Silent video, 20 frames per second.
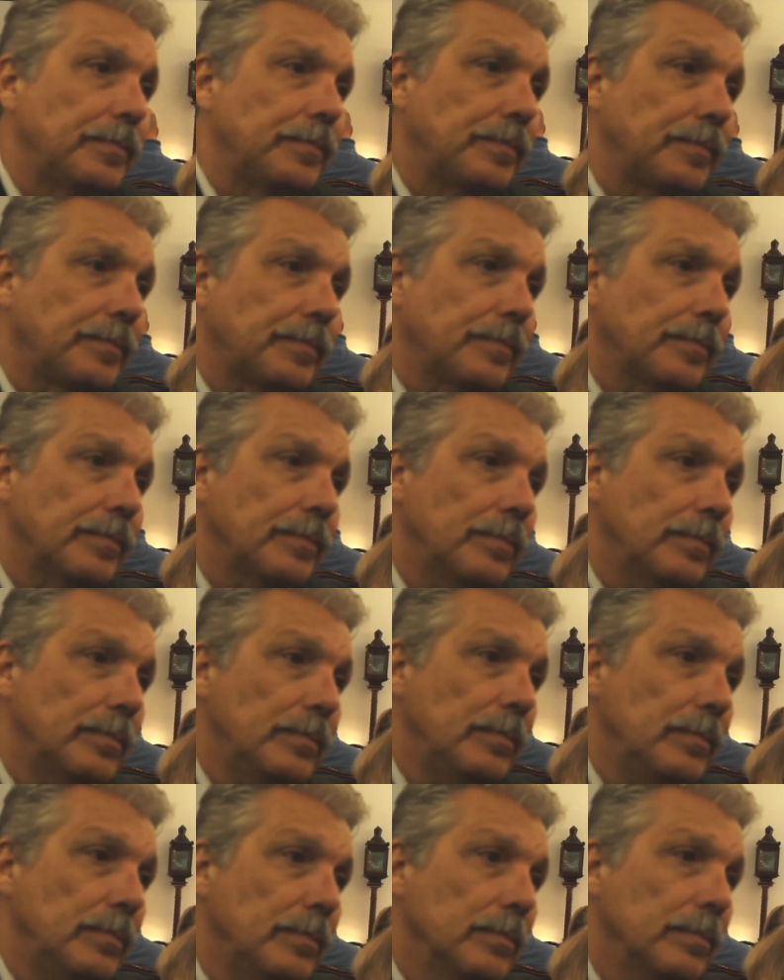There's a way to
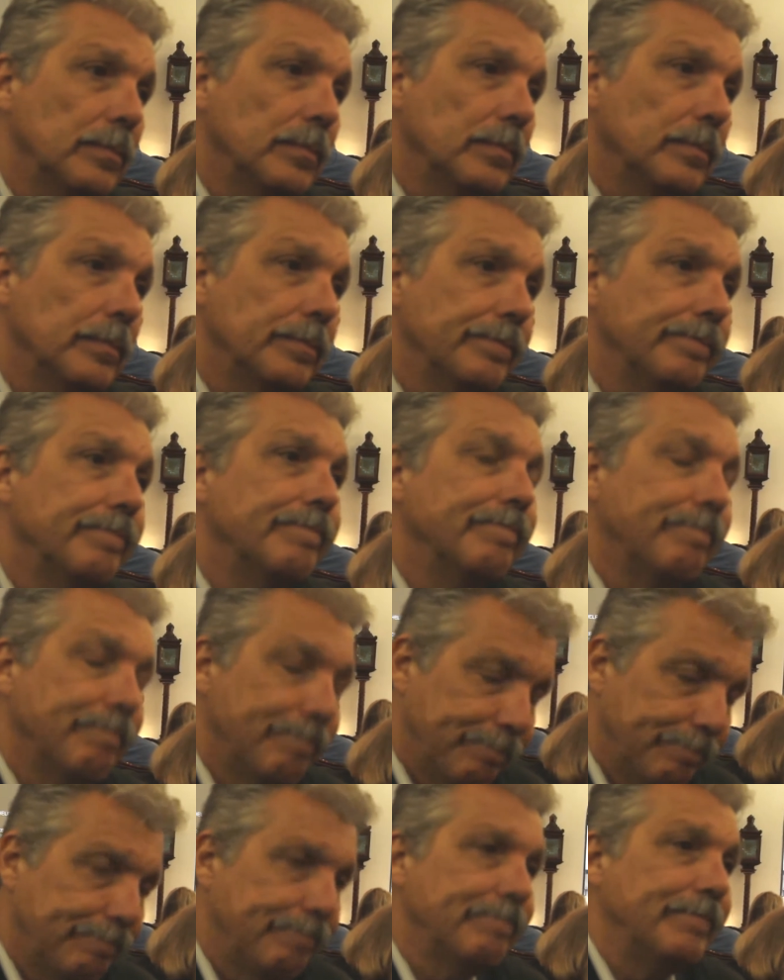go over here.
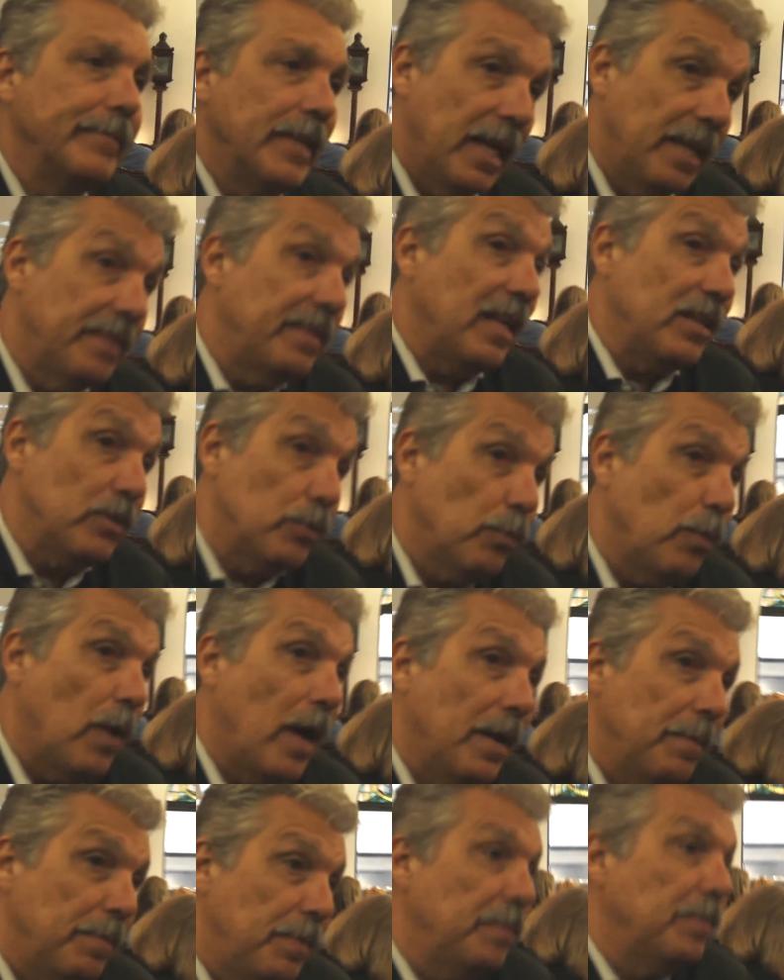And that's
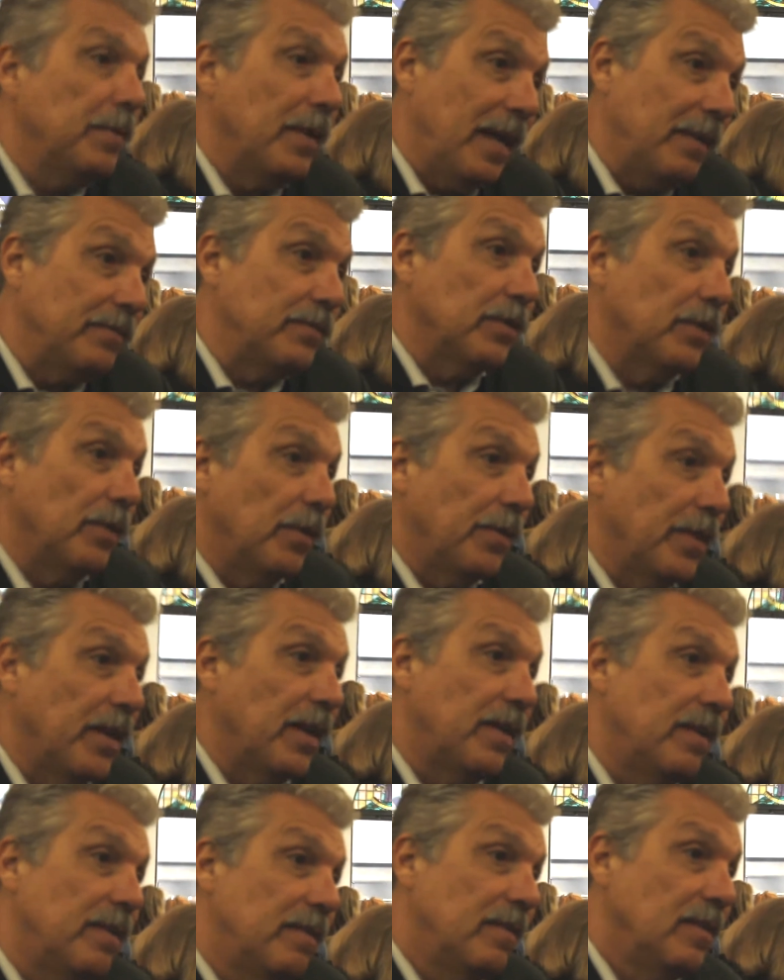why people have to go
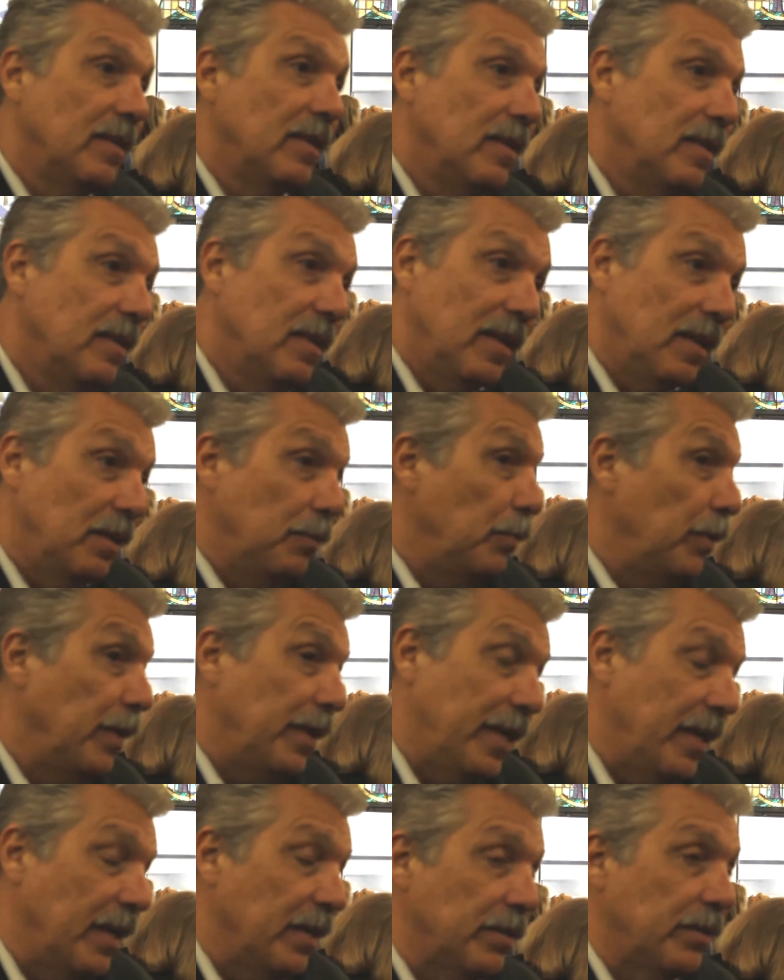there and we
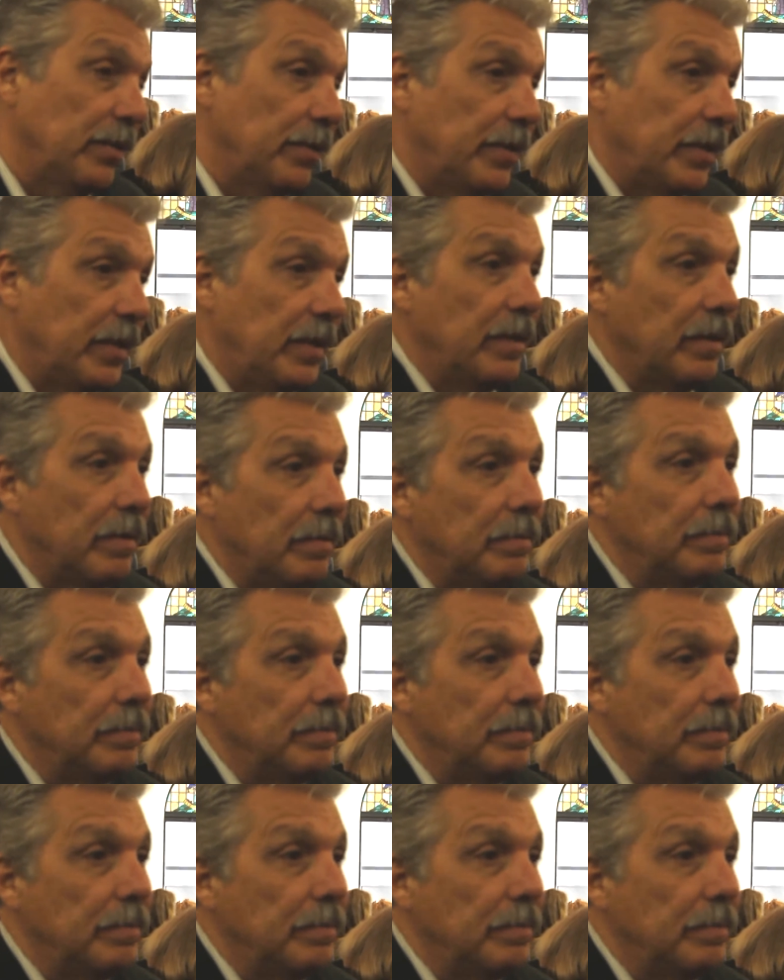can't do it here.